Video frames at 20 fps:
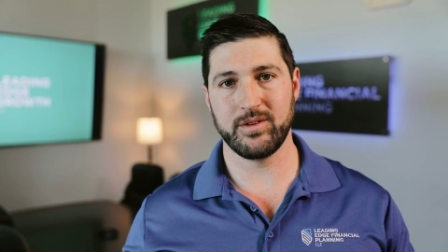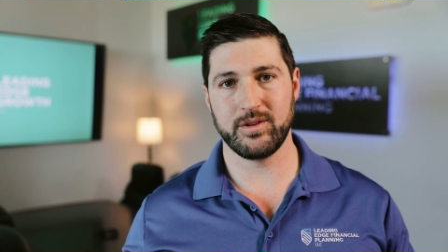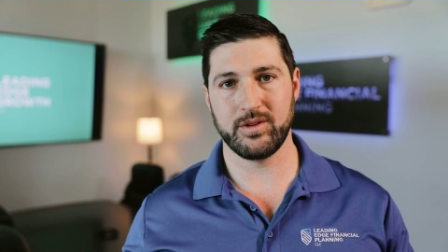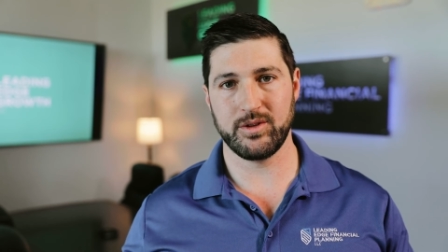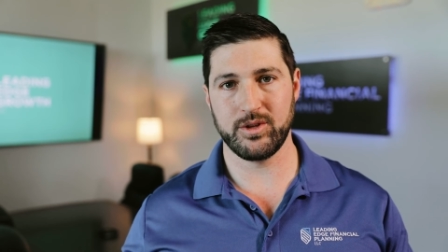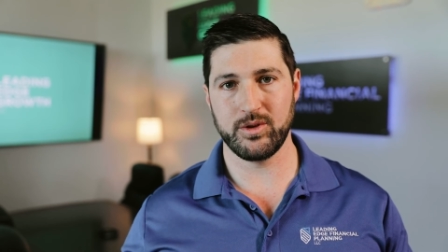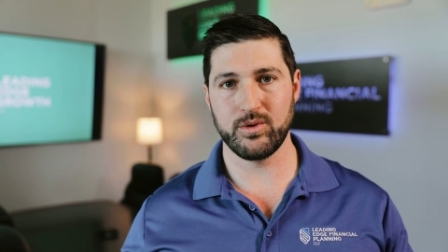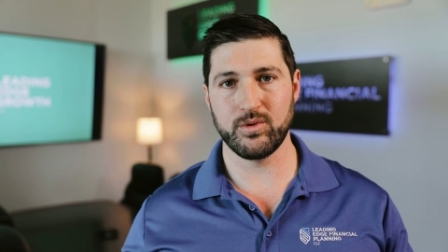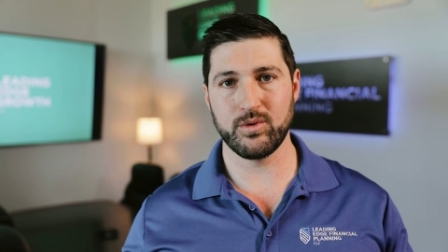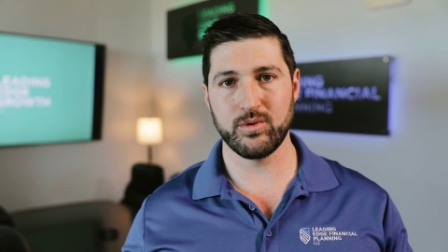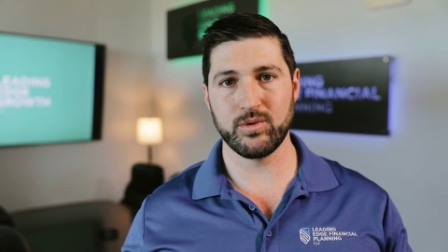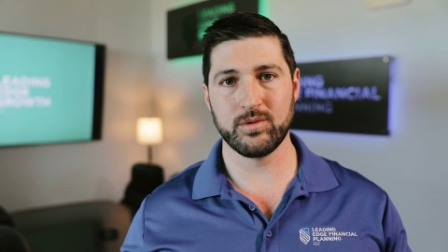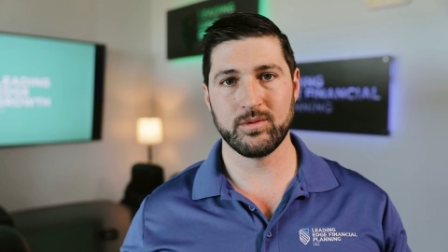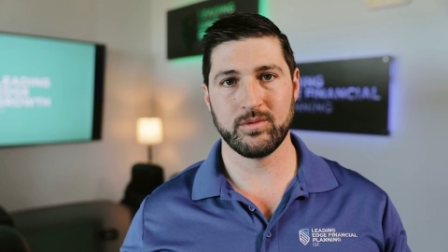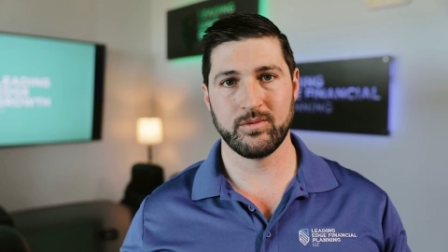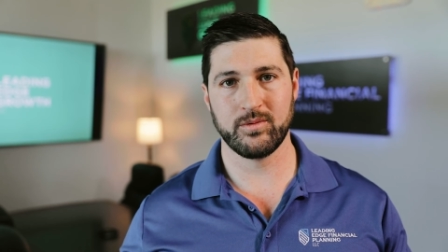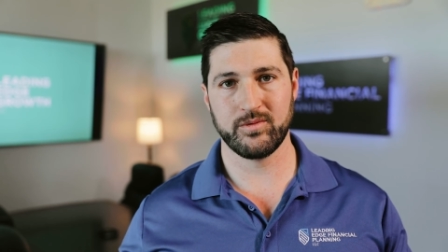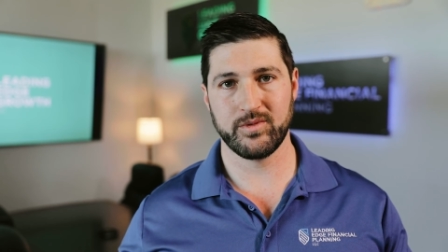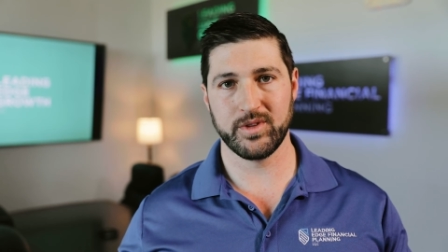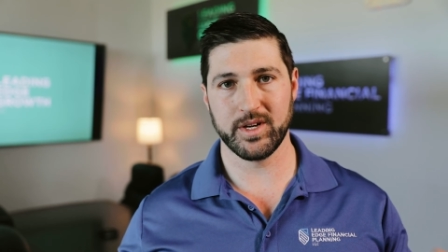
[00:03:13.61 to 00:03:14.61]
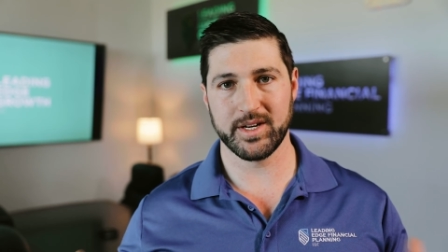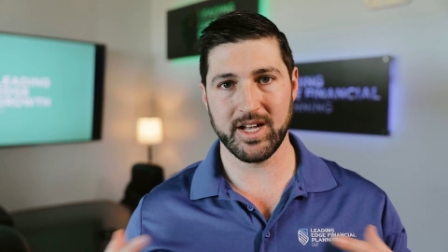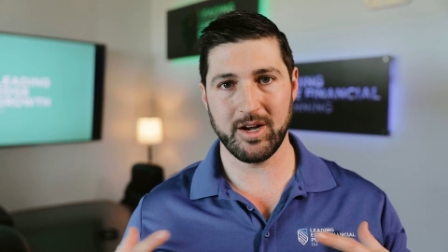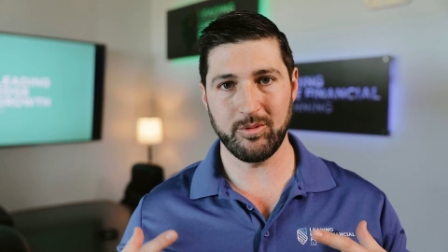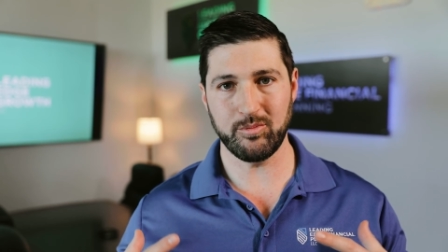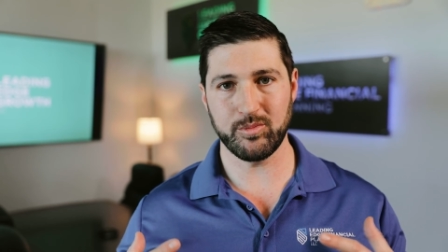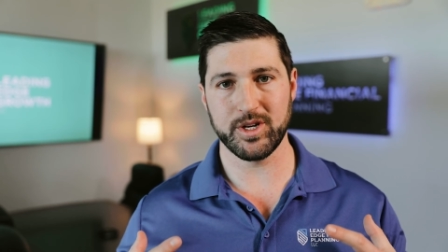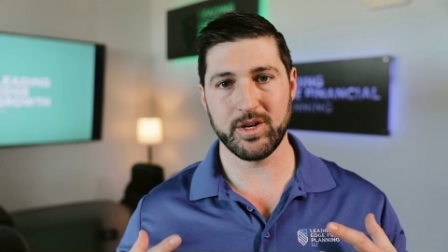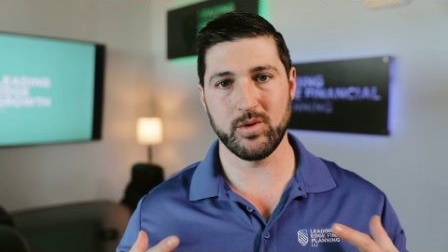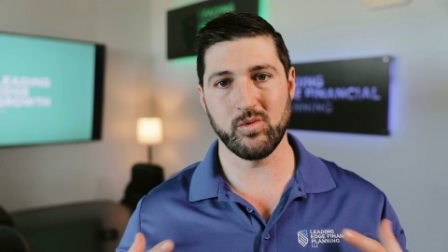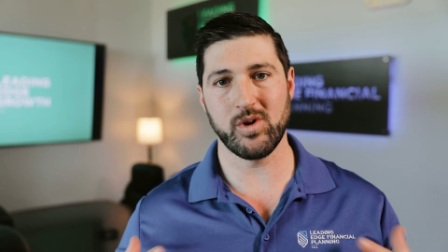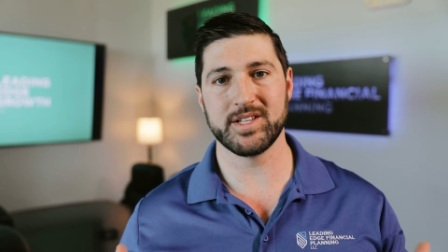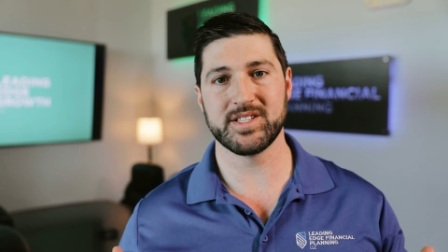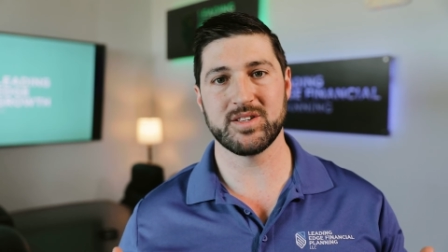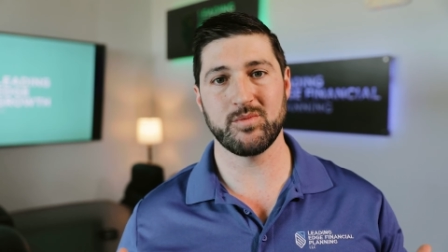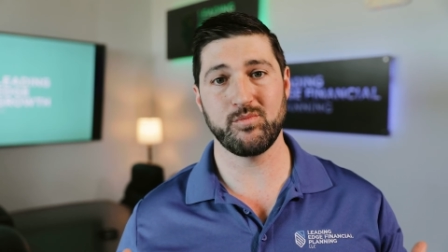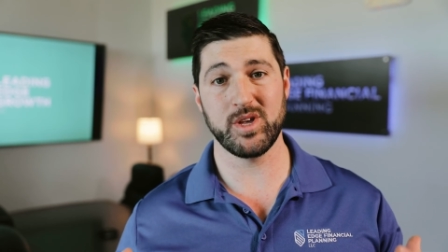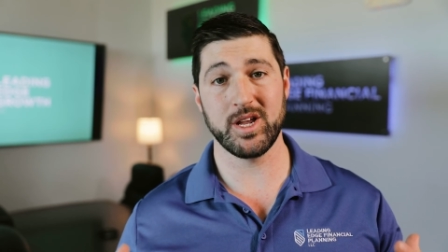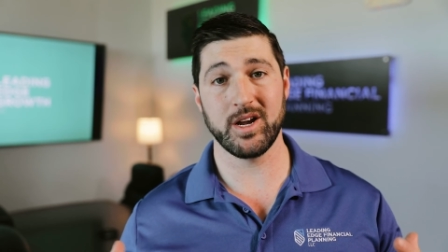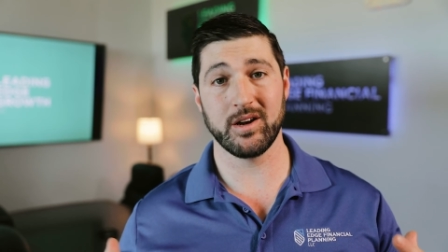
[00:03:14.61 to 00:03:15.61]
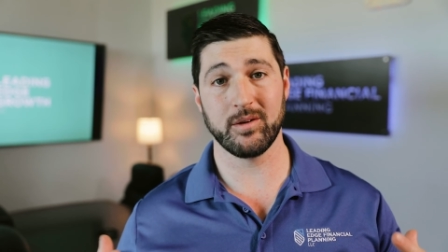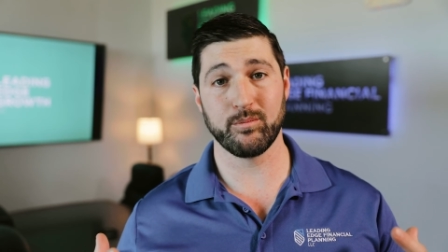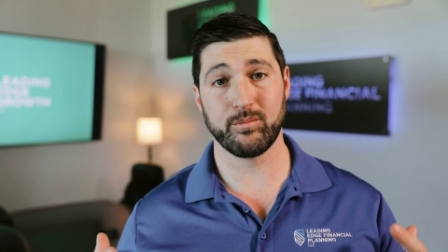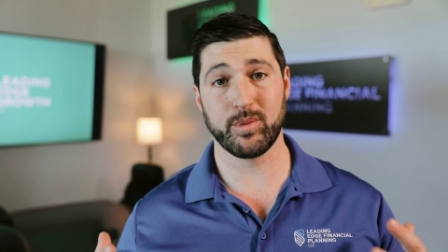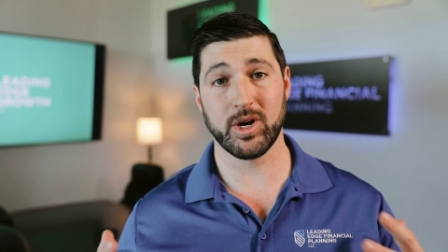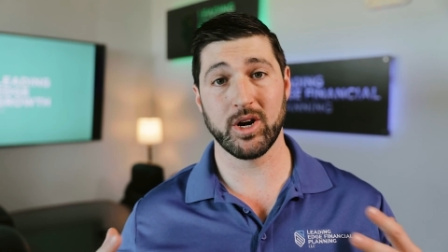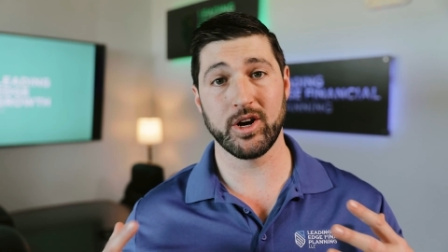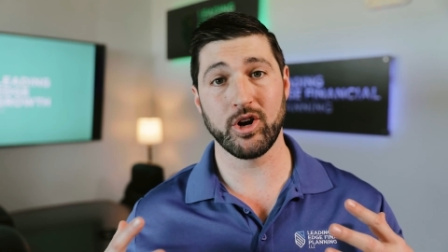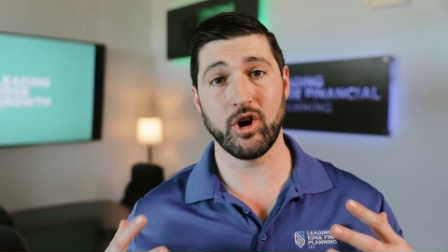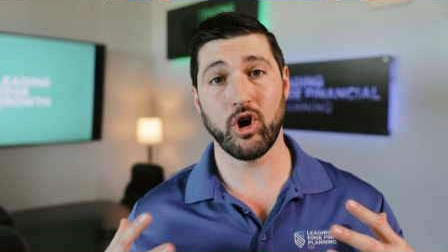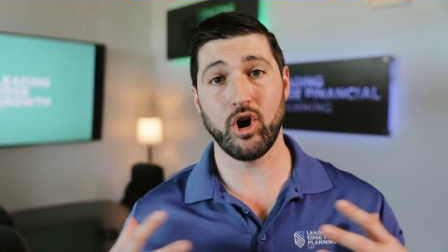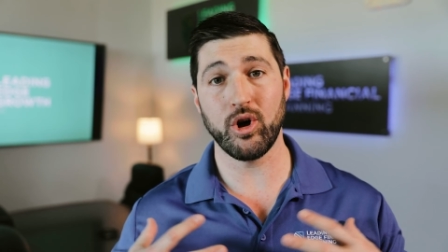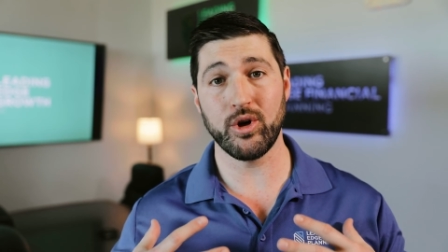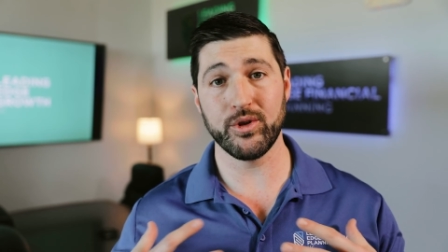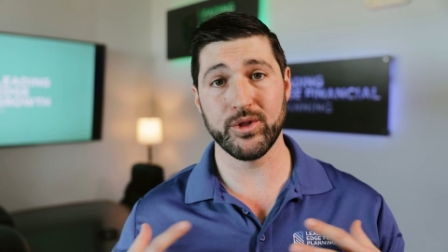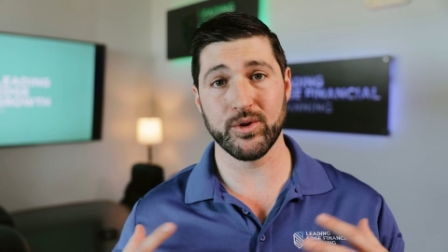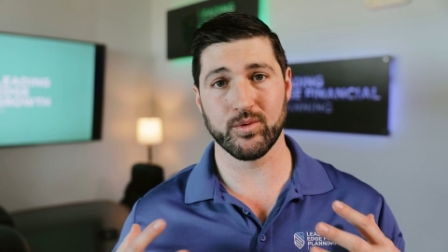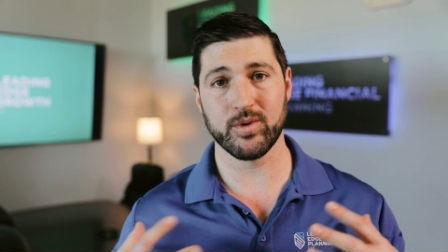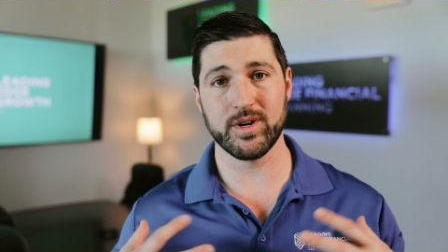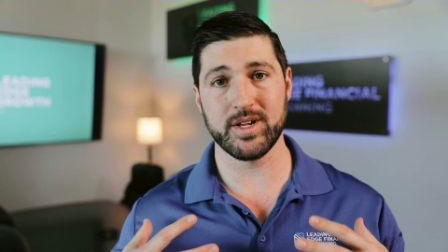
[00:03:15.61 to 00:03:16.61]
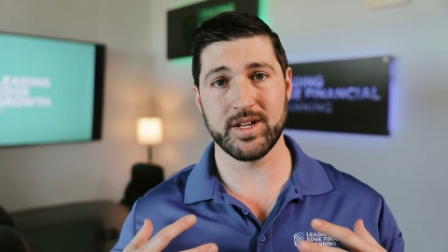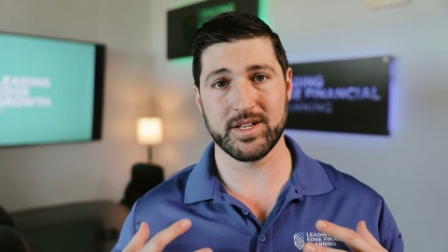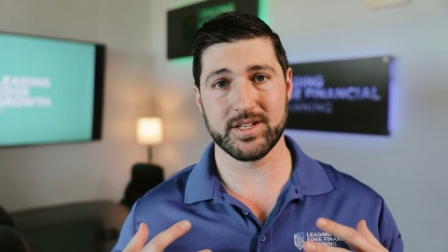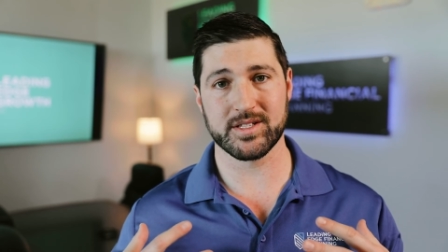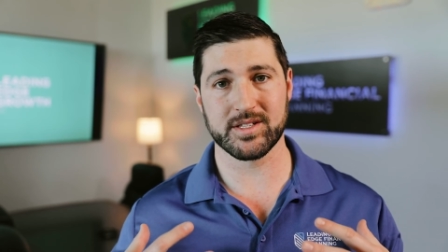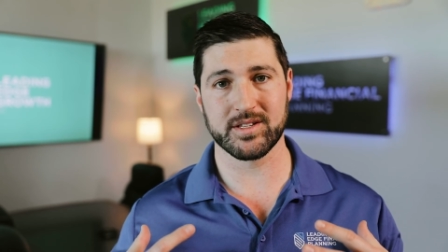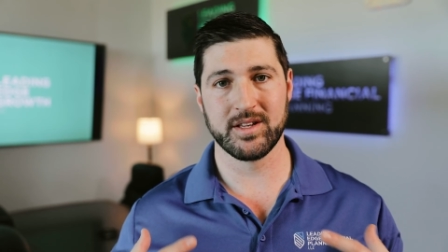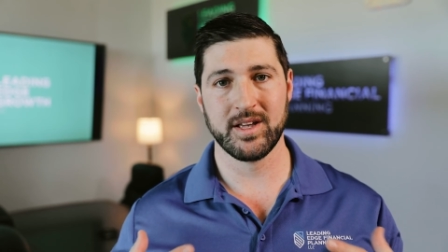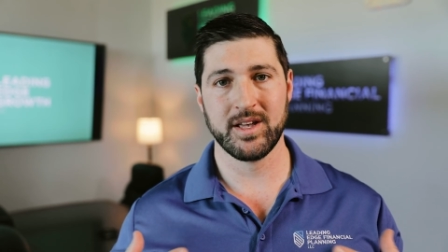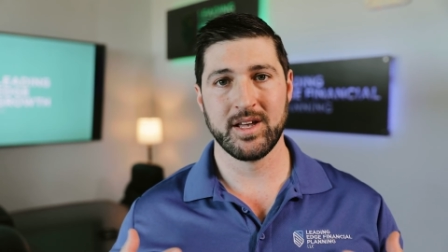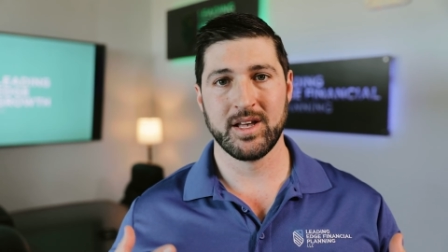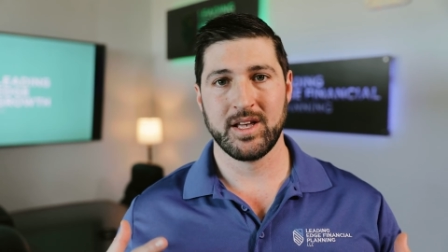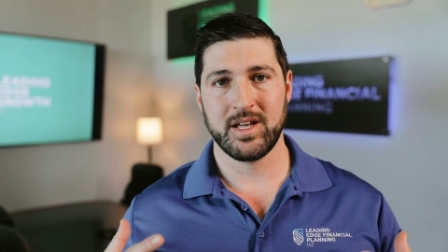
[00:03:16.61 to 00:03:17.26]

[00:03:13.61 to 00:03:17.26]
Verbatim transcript: you, the company, winds up being bearing all the risk